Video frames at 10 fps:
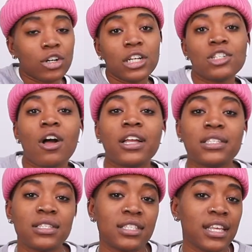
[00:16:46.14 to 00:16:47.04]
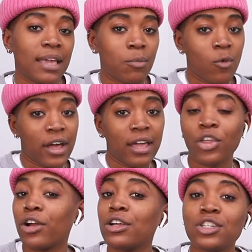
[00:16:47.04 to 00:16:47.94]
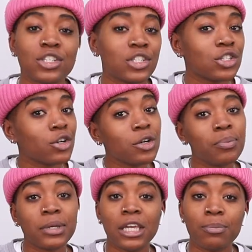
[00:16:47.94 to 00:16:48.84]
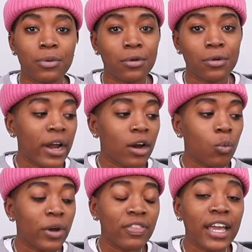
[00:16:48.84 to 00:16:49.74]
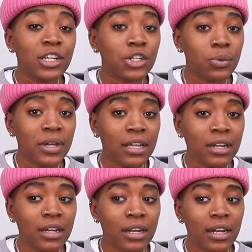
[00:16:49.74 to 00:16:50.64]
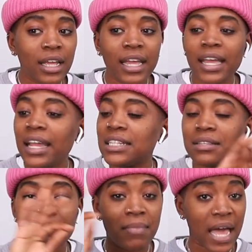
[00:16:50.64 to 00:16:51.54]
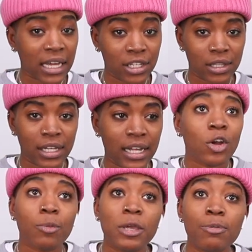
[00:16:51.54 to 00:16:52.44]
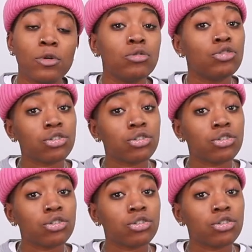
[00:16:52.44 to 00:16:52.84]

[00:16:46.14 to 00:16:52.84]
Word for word: Dirty talk is the same way. There are just certain people where when they do it, it's immaculate. There are people who